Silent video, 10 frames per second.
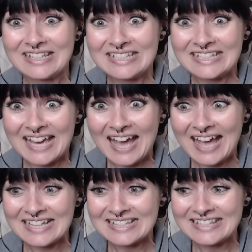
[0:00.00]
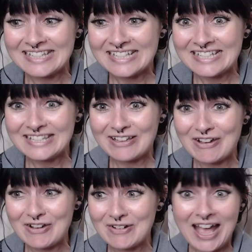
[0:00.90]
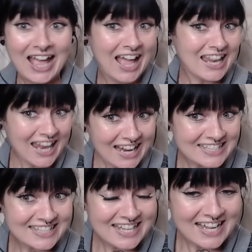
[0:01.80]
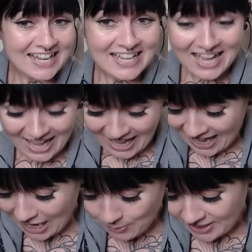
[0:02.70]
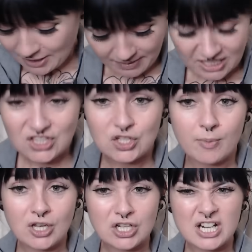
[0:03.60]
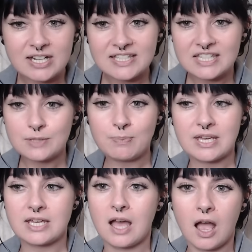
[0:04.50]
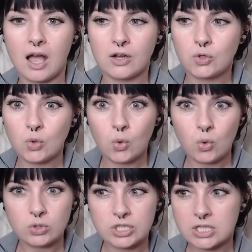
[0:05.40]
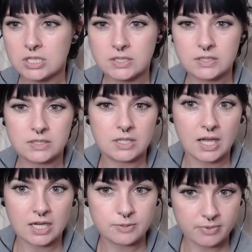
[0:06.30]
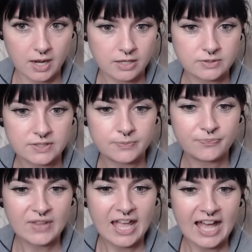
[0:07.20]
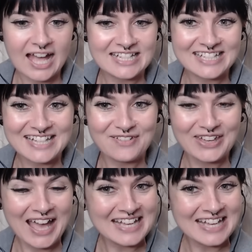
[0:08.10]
Yes. So let's see how we can make some crispy, gorgeous hash browns. And as ever, guys,